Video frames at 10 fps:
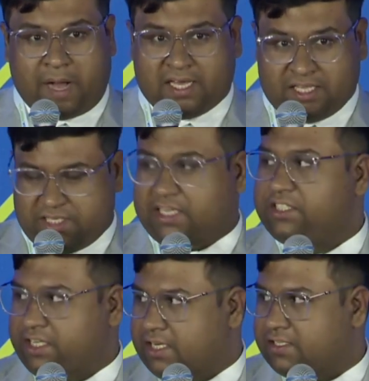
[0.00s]
Bangladeshi
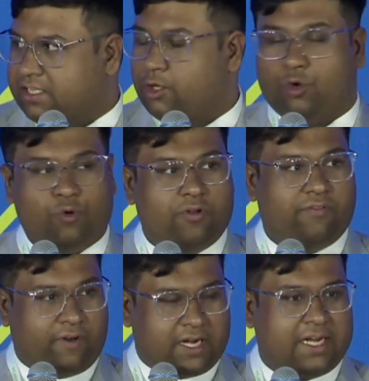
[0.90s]
engineers who
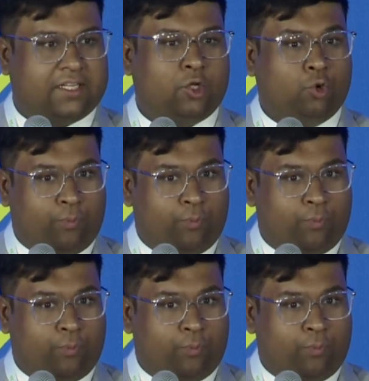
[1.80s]
will work at the